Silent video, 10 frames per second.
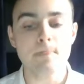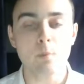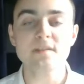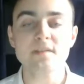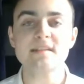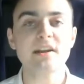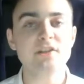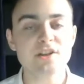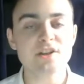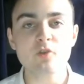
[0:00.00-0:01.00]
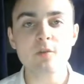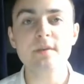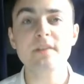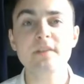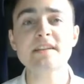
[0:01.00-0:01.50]
once again, just to
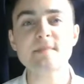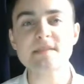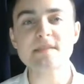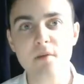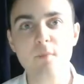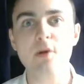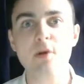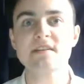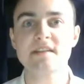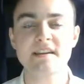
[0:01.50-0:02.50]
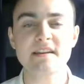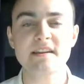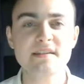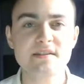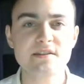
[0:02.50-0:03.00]
repeat, this specific process
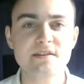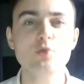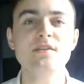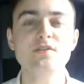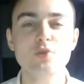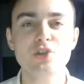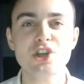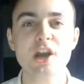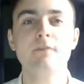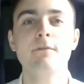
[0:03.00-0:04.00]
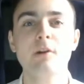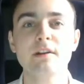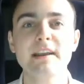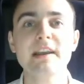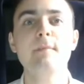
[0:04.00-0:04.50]
is used to check for
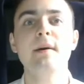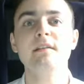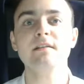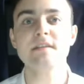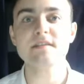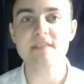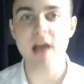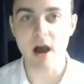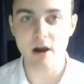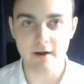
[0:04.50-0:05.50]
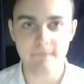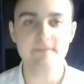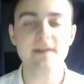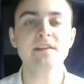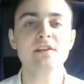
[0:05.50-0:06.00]
link penalties that are
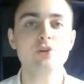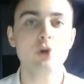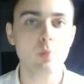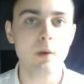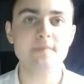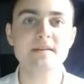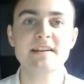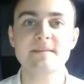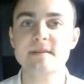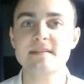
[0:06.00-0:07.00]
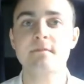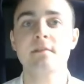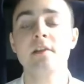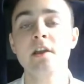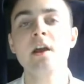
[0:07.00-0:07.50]
affecting your website
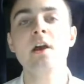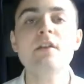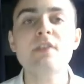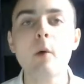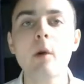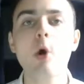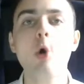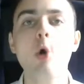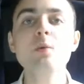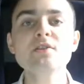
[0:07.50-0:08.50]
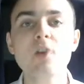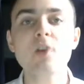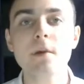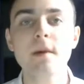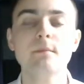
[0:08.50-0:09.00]
specifically. Now, I always
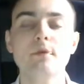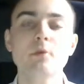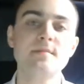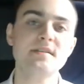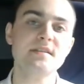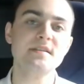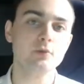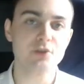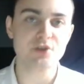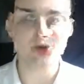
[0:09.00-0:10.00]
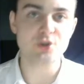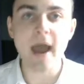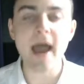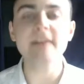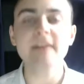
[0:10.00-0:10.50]
recommend most business owners to
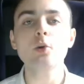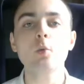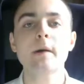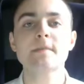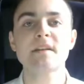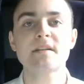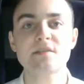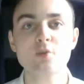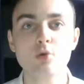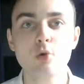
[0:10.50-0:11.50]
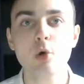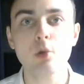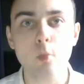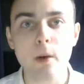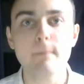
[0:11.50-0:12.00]
add their websites to
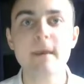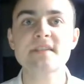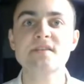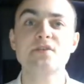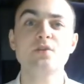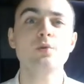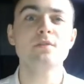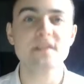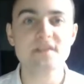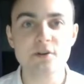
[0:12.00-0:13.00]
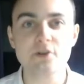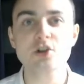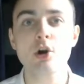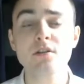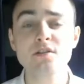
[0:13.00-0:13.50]
Google Webmaster Tools
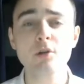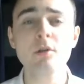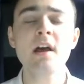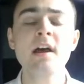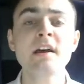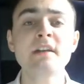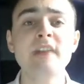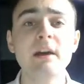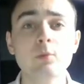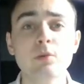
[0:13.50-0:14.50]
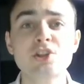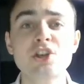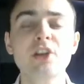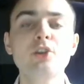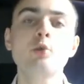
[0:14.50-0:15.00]
Search Console that will
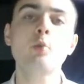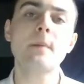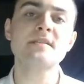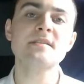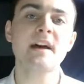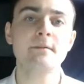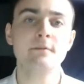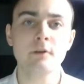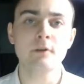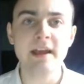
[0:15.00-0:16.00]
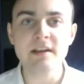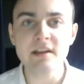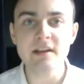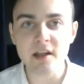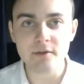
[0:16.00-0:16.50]
check your website for any
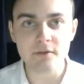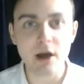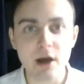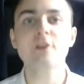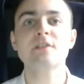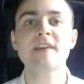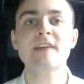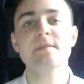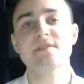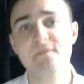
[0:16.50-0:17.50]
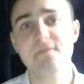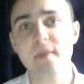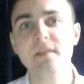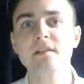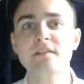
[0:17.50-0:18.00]
kind of other types of
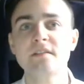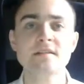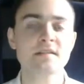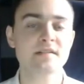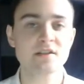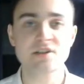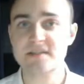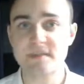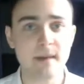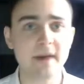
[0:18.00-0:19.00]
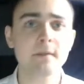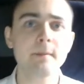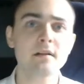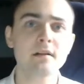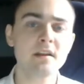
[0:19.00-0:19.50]
penalties, such as the Panda
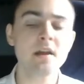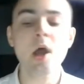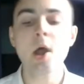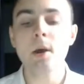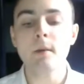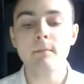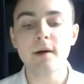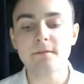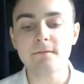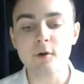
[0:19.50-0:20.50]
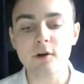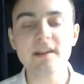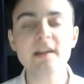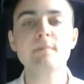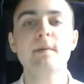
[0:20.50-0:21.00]
penalty. But for
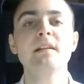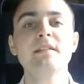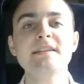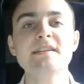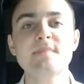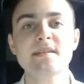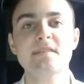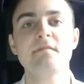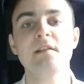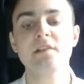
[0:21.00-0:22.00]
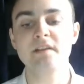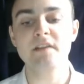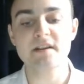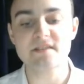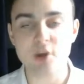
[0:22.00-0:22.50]
link penalties specifically,
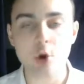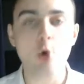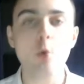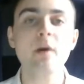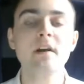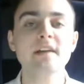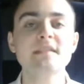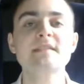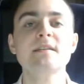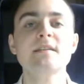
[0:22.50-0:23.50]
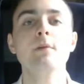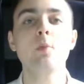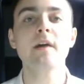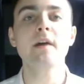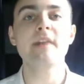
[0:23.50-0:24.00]
there's a quick and simple
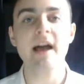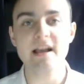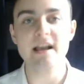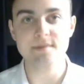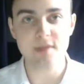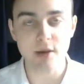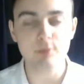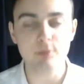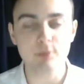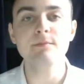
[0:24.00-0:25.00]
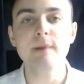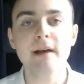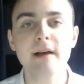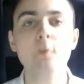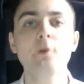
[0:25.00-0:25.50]
way that has been approved
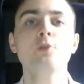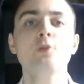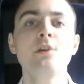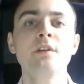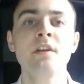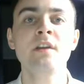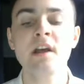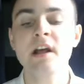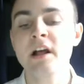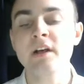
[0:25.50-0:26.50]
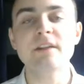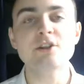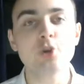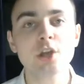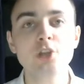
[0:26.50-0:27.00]
by our community
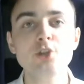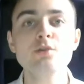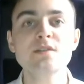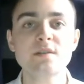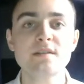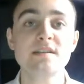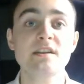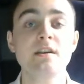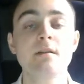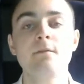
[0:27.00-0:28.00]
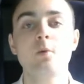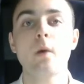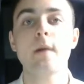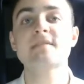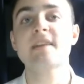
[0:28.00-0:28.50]
that you can use to see if your
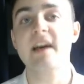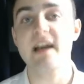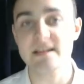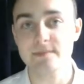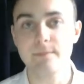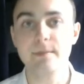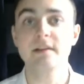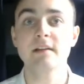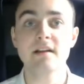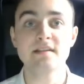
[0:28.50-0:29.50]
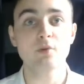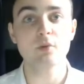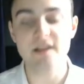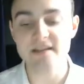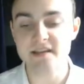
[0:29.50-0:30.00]
website has been penalized. So
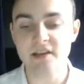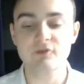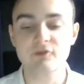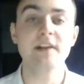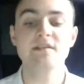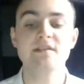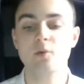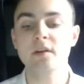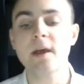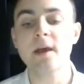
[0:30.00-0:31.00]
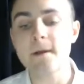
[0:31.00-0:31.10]
let's get right into it.